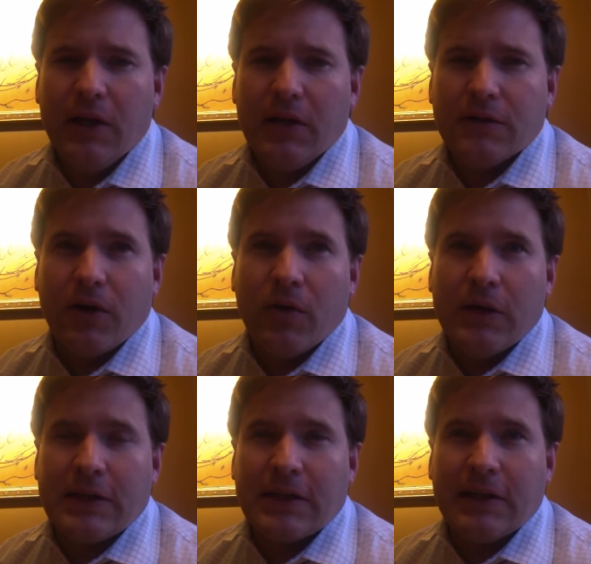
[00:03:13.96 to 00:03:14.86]
So
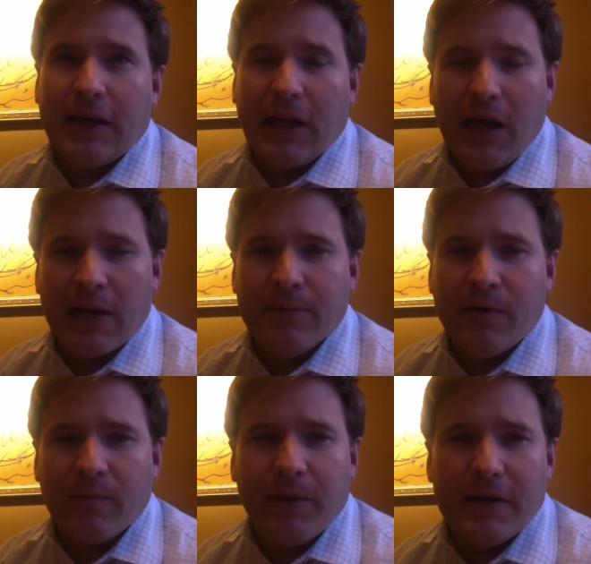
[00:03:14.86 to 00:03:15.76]
it's going to take a lot of
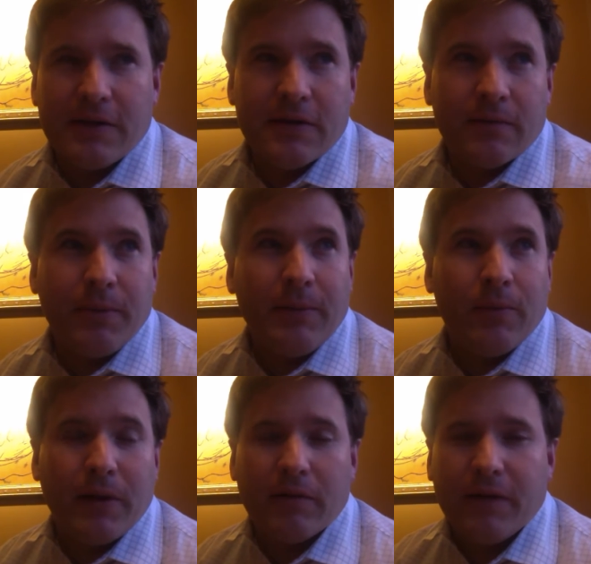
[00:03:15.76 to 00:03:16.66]
moving pieces and people
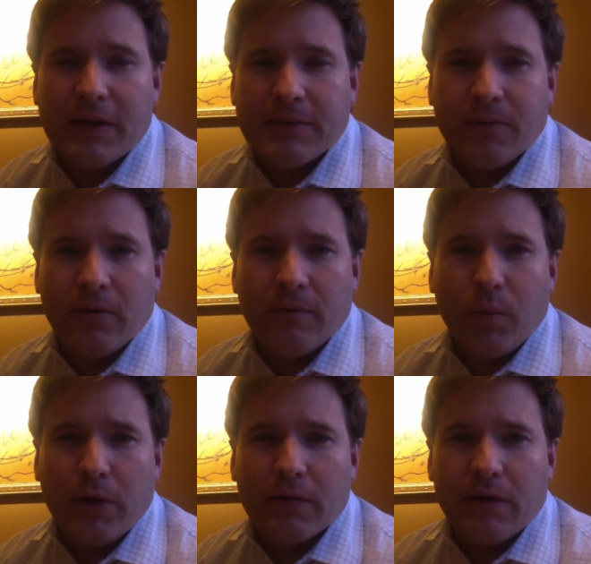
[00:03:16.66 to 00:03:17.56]
being flexible and
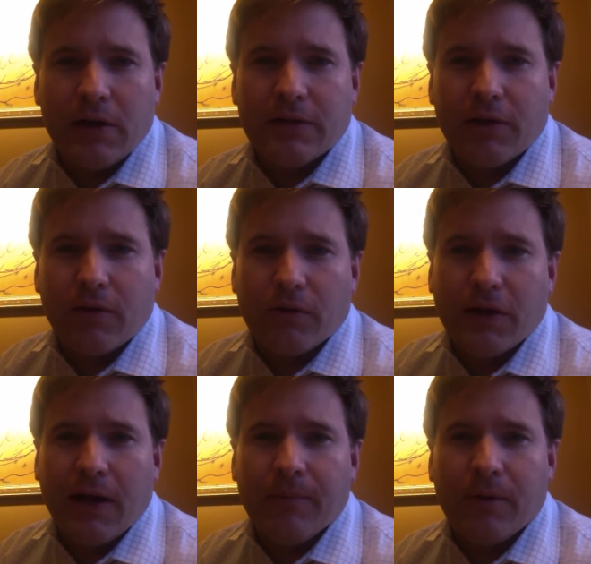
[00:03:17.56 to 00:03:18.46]
willing to volunteer their
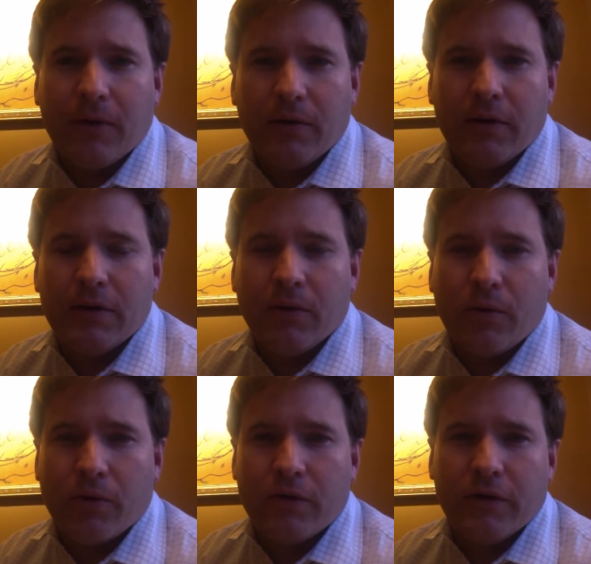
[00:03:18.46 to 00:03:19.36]
time in
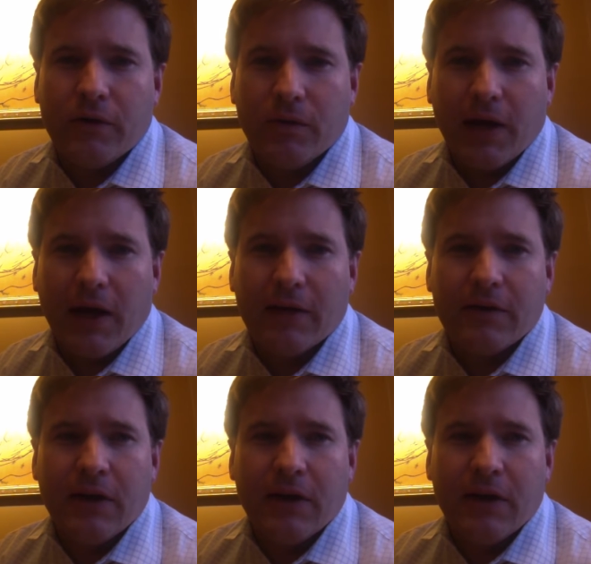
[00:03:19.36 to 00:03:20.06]
order to do that.